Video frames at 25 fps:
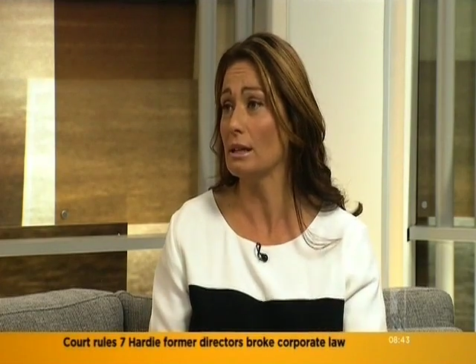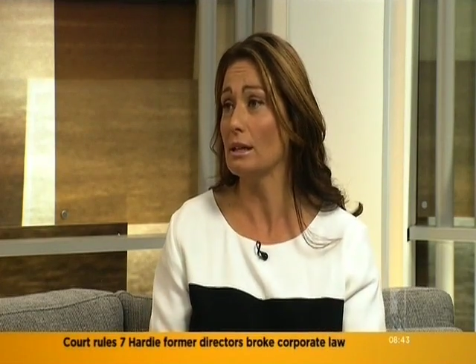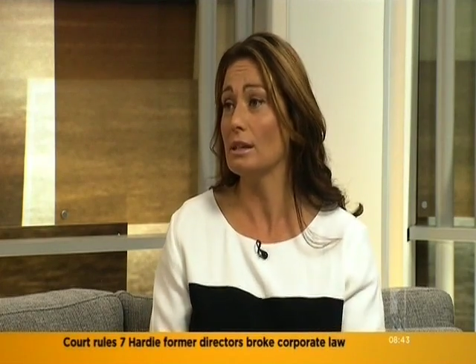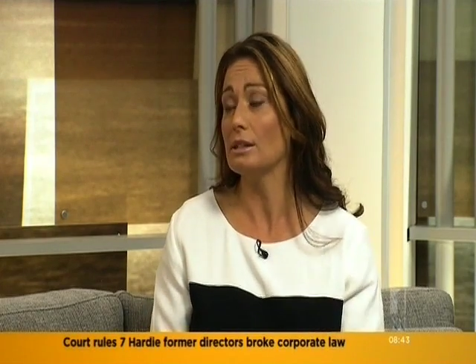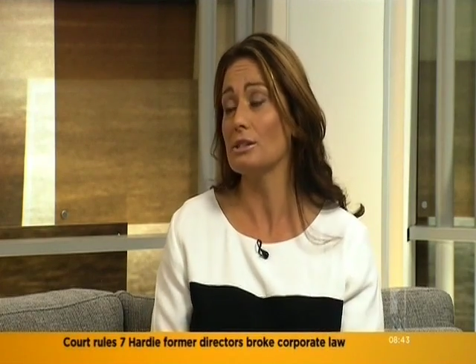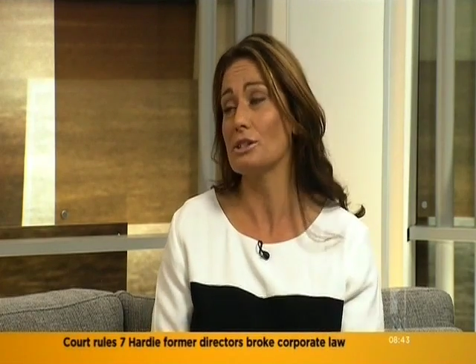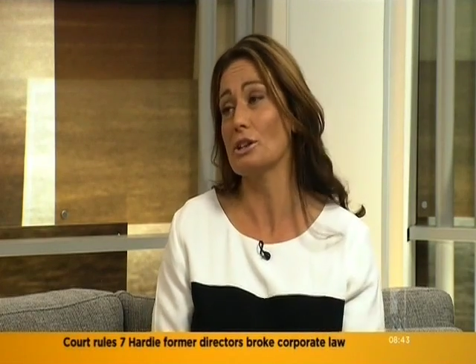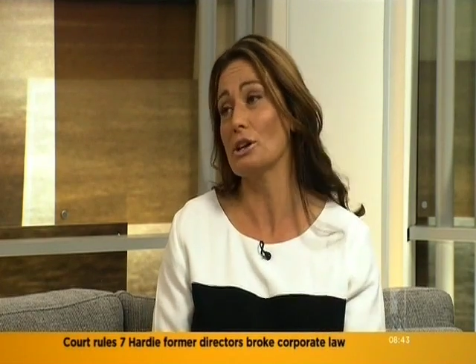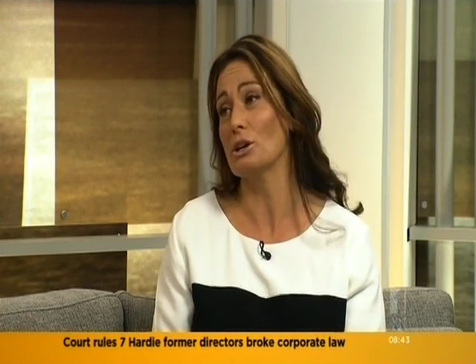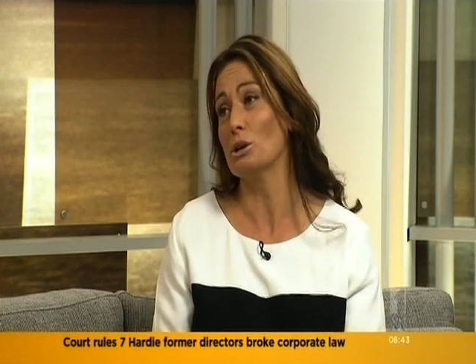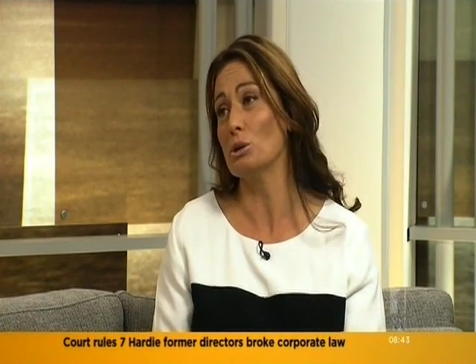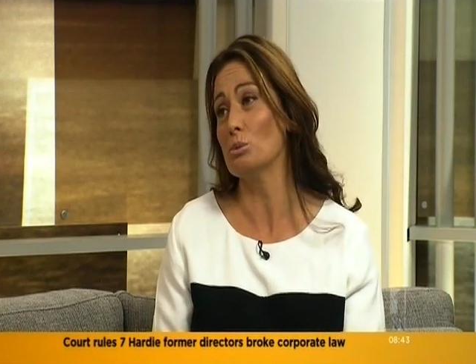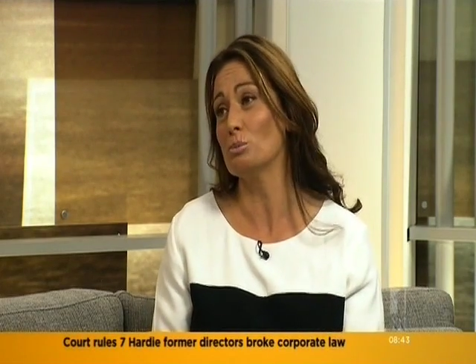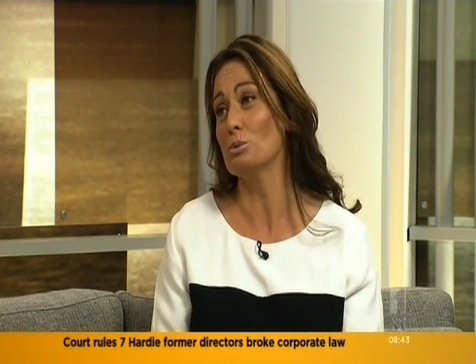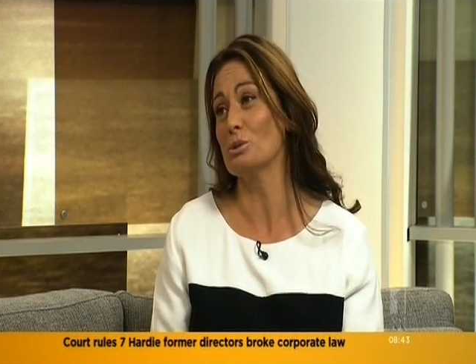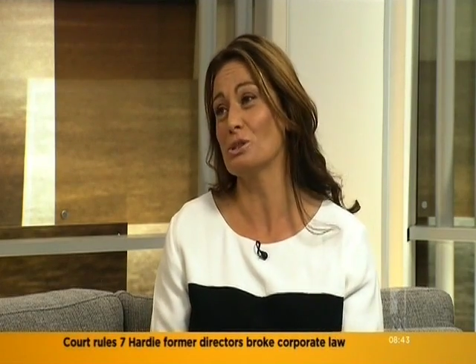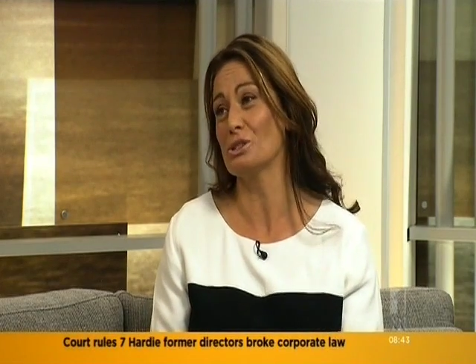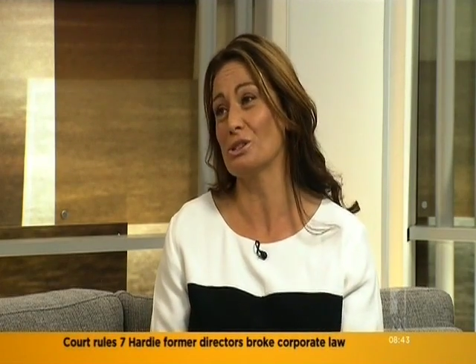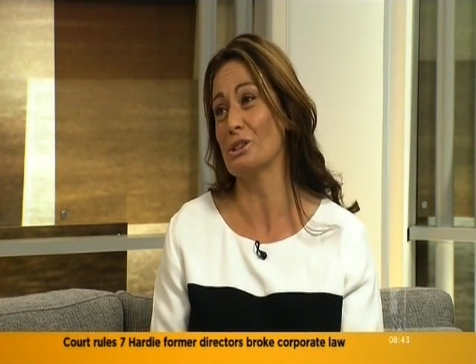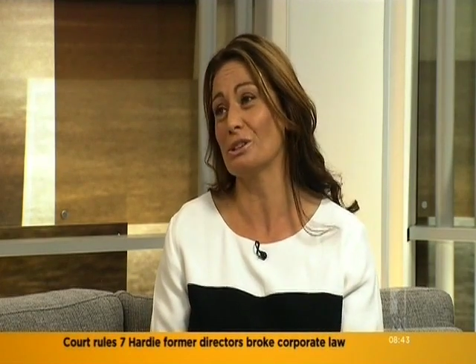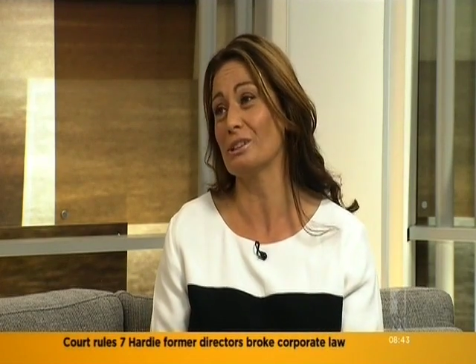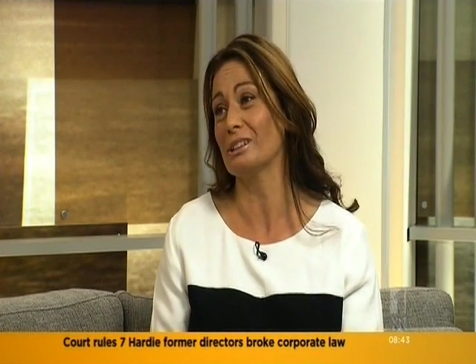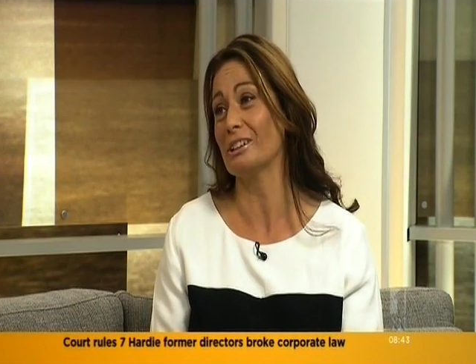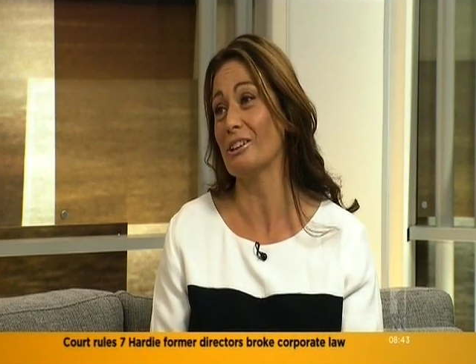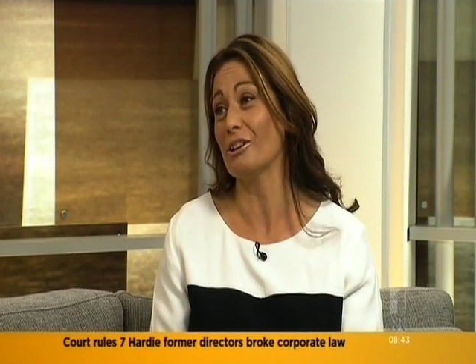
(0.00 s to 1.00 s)
So help was
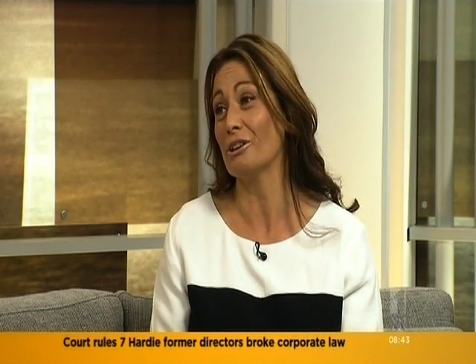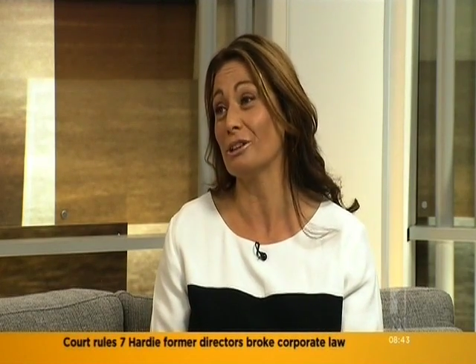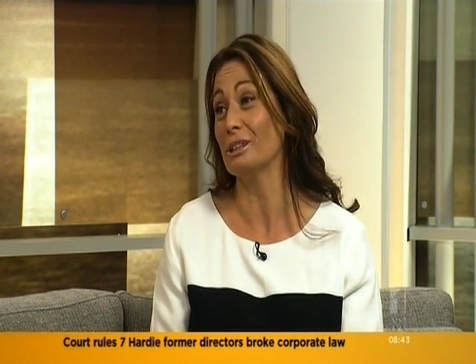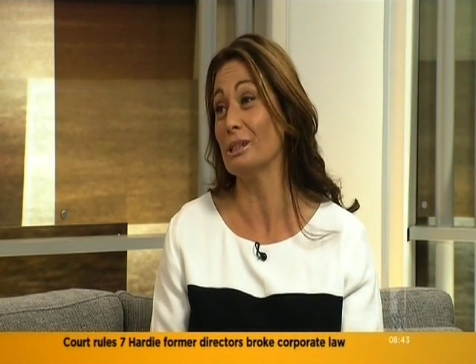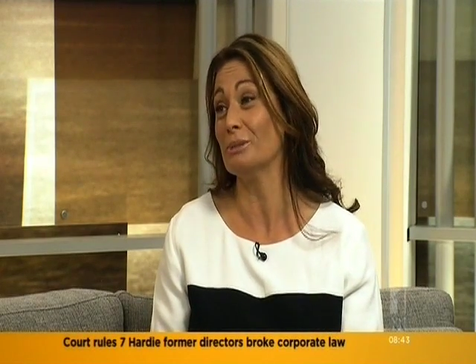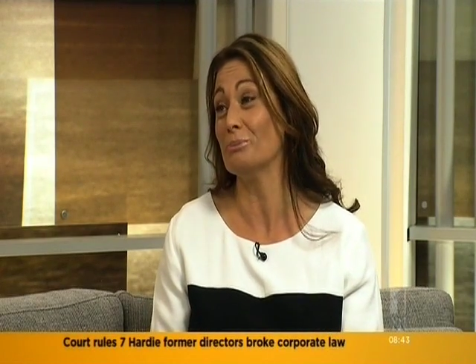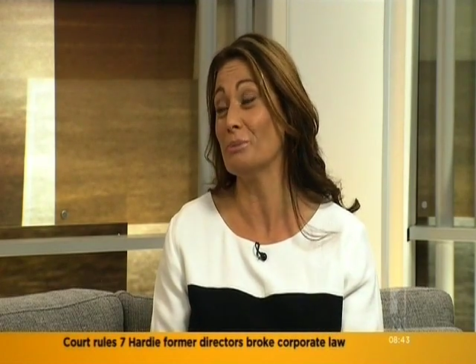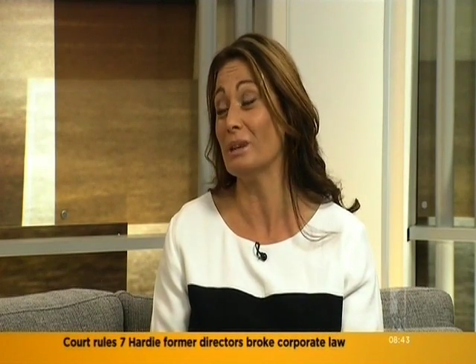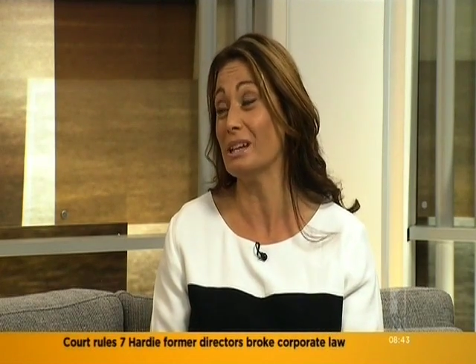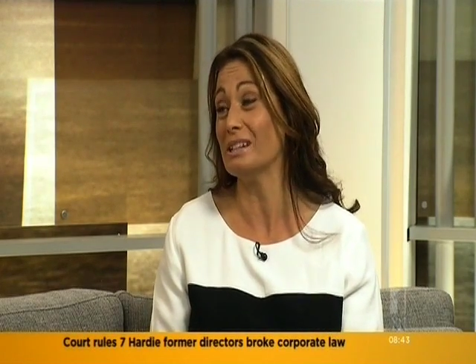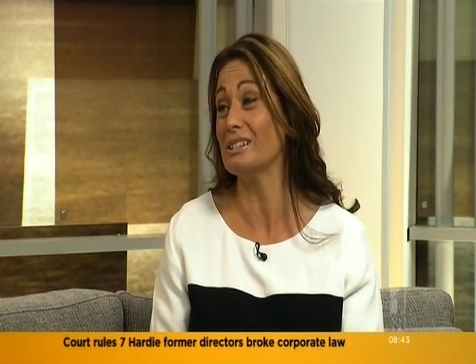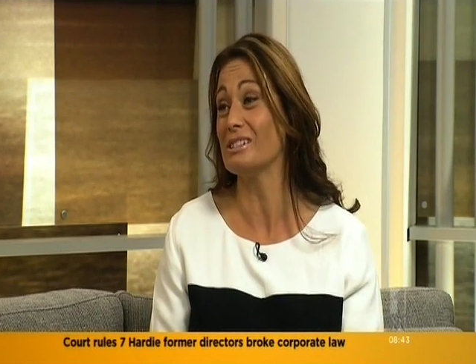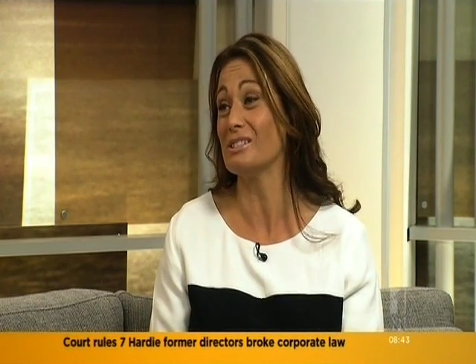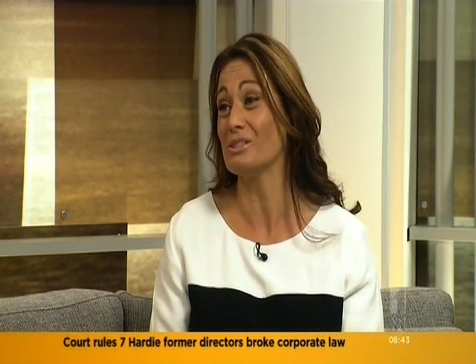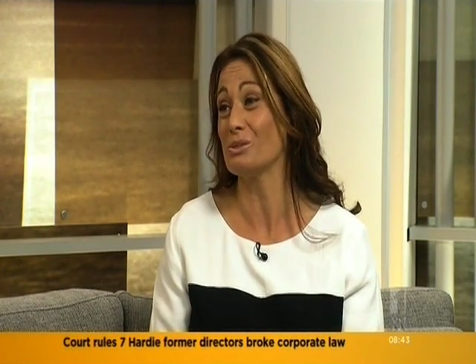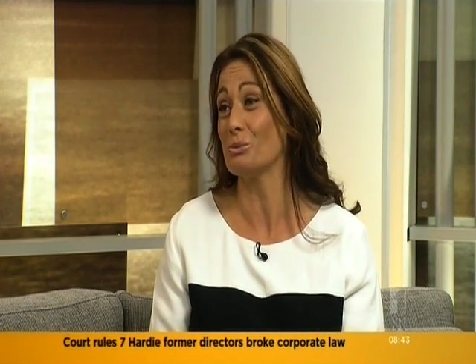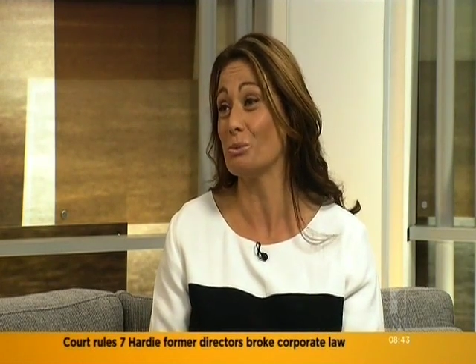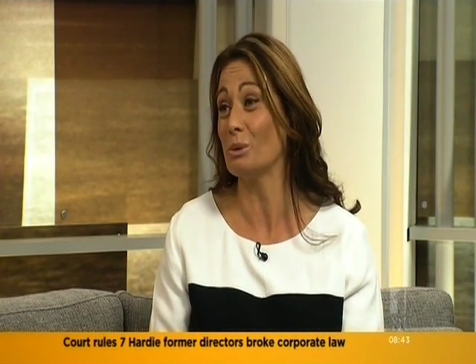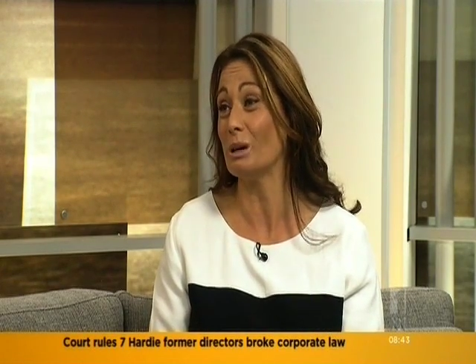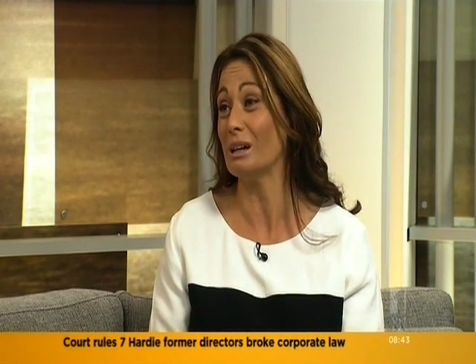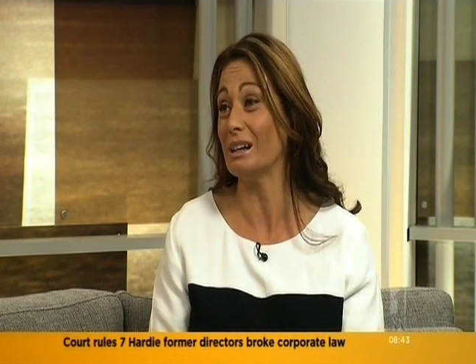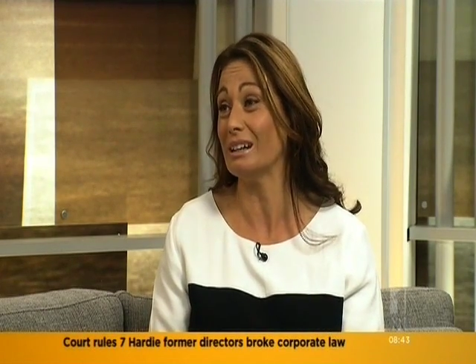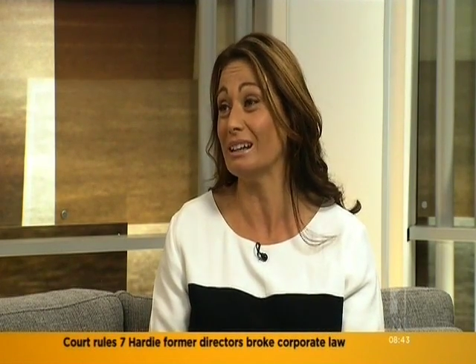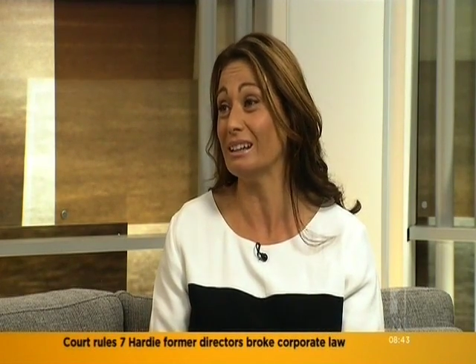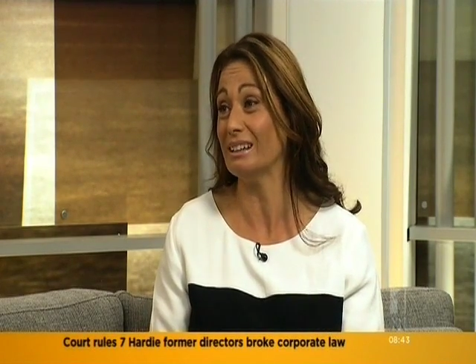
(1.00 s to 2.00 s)
certainly only metres
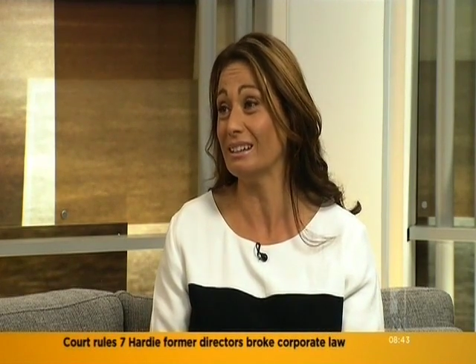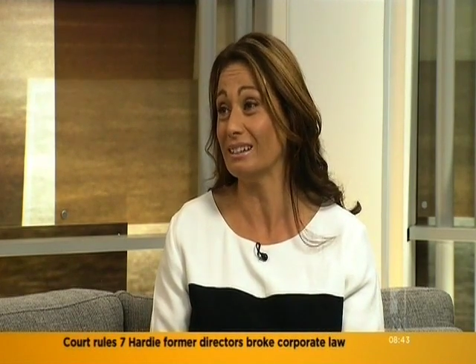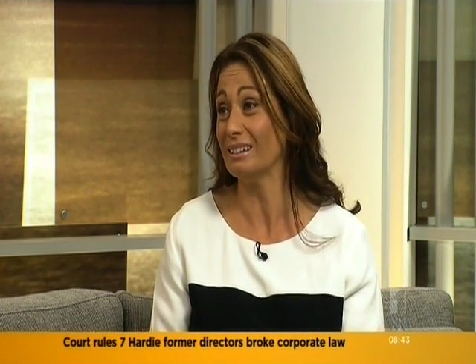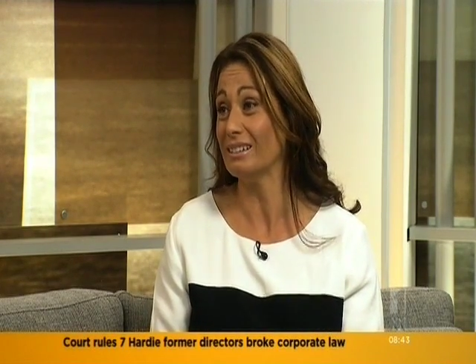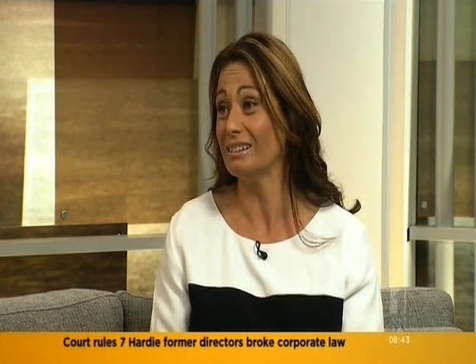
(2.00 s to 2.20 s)
away.